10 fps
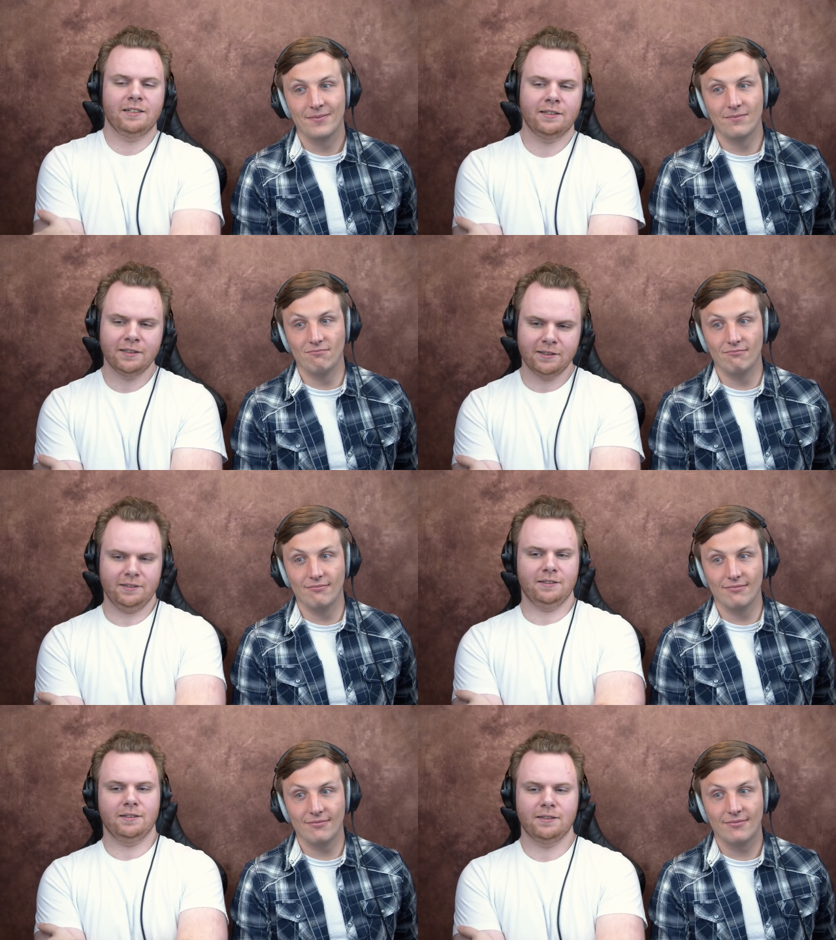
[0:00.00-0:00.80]

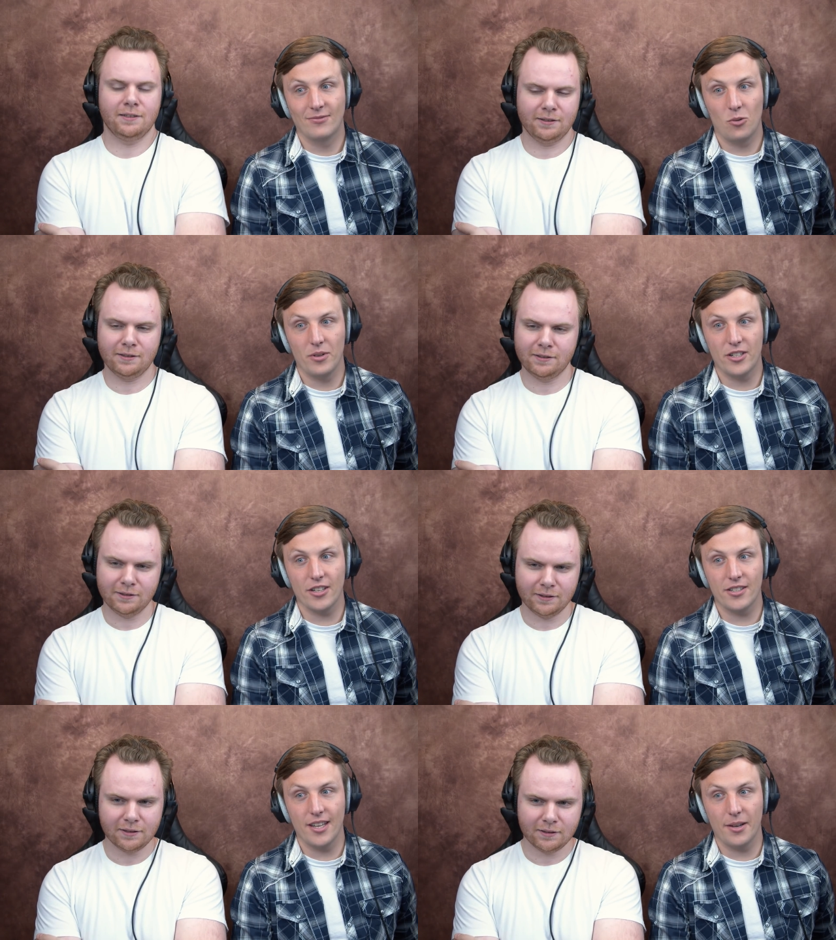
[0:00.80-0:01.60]
Speaker 1: Hmm. We
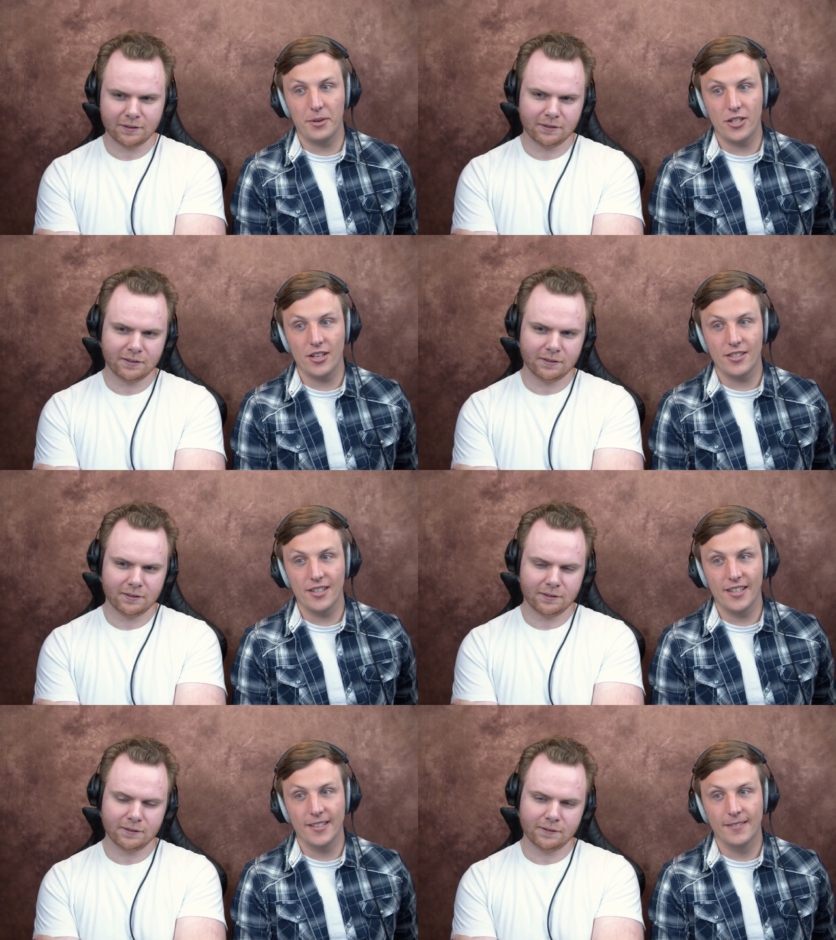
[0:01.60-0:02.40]
shall see, we shall
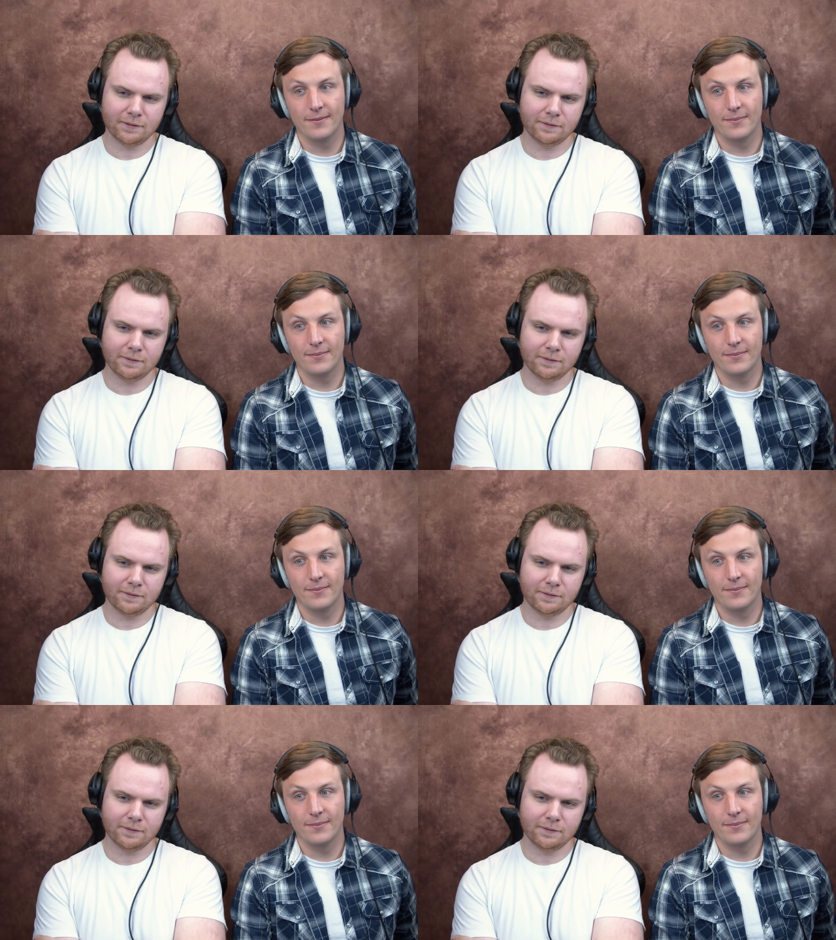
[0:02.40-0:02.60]
see.